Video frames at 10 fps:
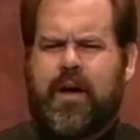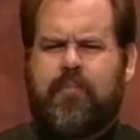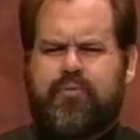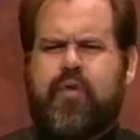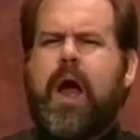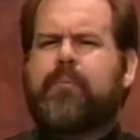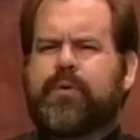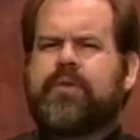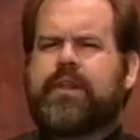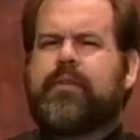uh,
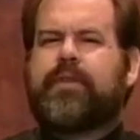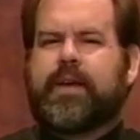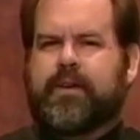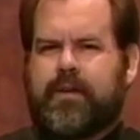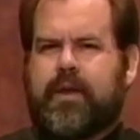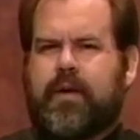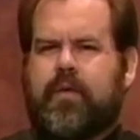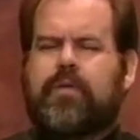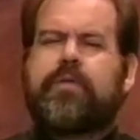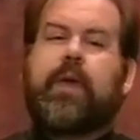proper living, you
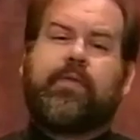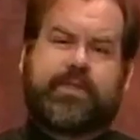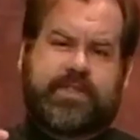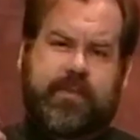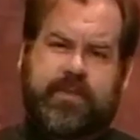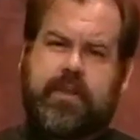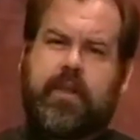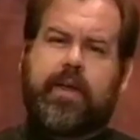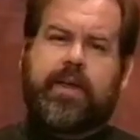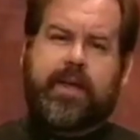know, something
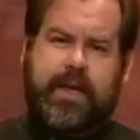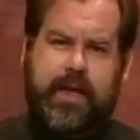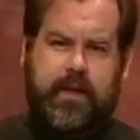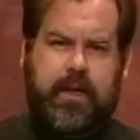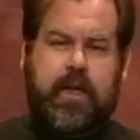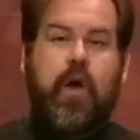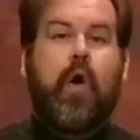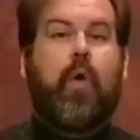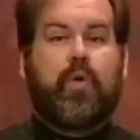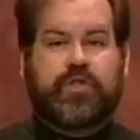like killing
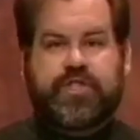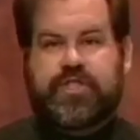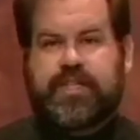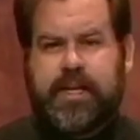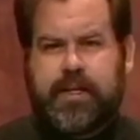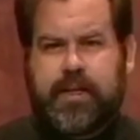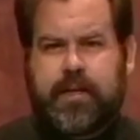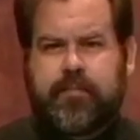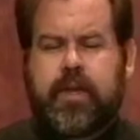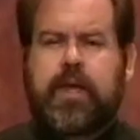or stealing.